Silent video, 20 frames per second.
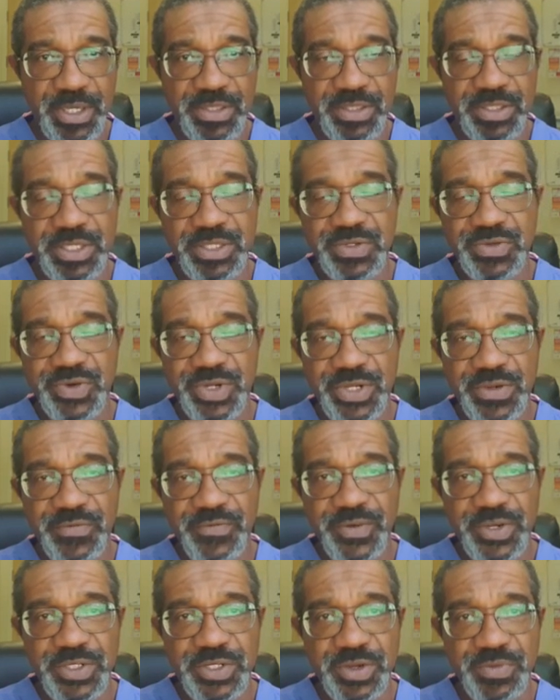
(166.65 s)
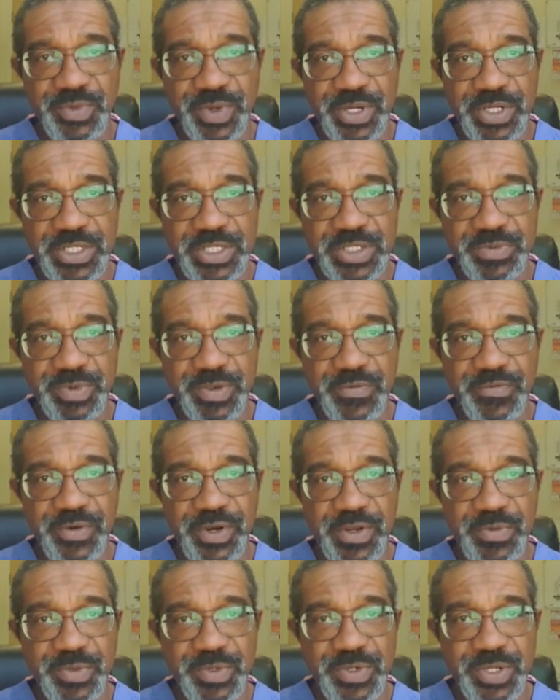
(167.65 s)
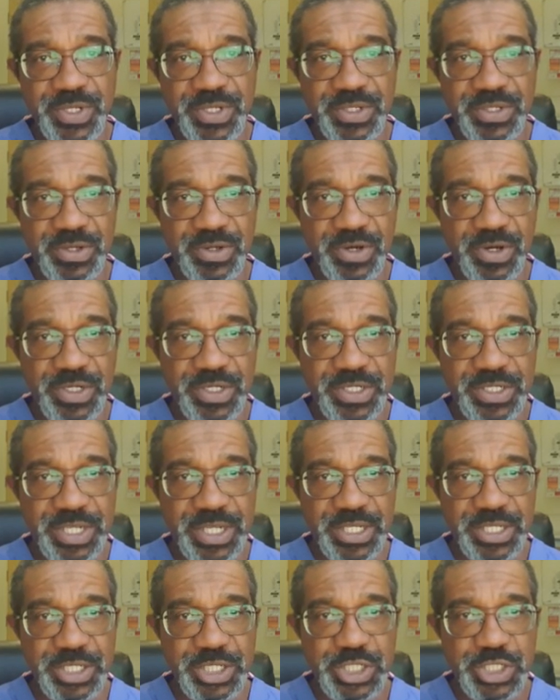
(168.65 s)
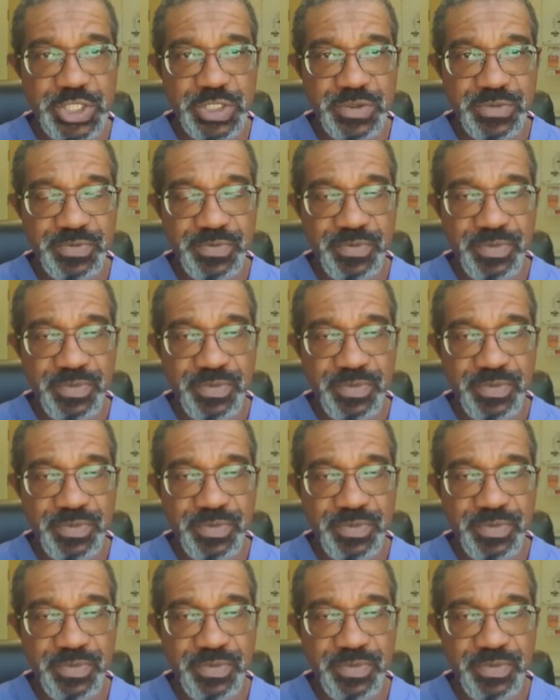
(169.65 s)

These craniofacial abnormalities may vary between altered dentition,